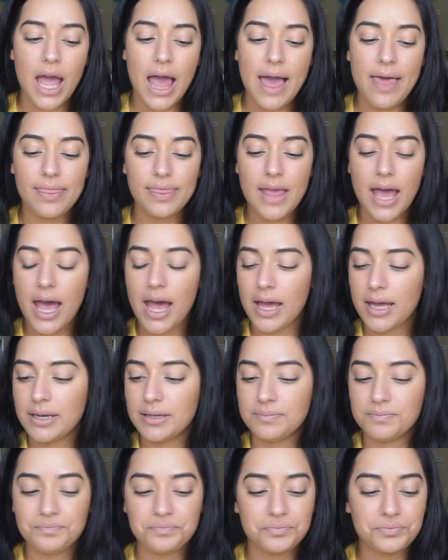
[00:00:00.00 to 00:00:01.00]
And
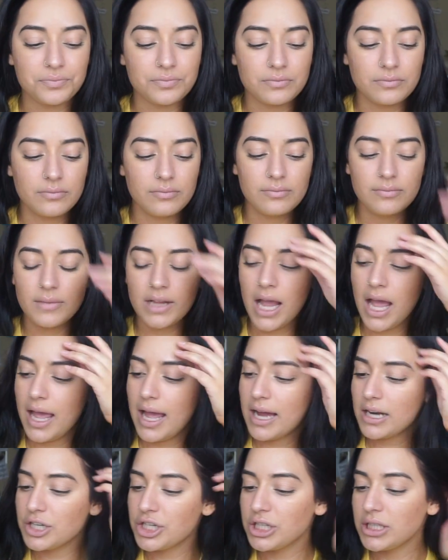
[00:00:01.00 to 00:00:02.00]
then I
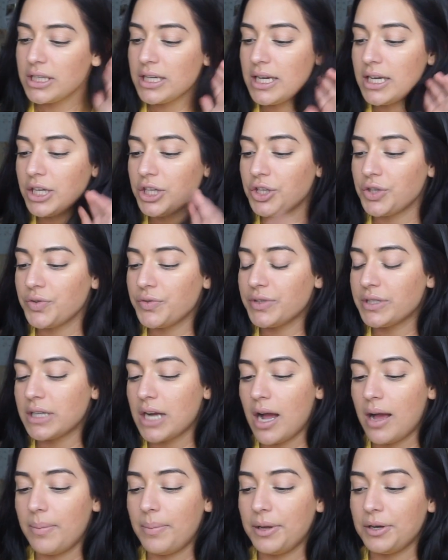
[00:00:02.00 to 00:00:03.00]
actually used
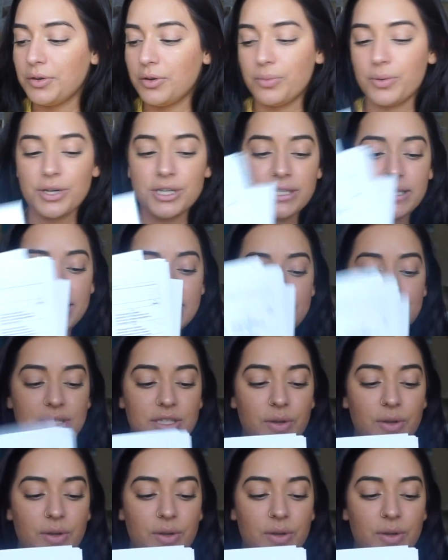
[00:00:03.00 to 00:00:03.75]
up a newborn assessment,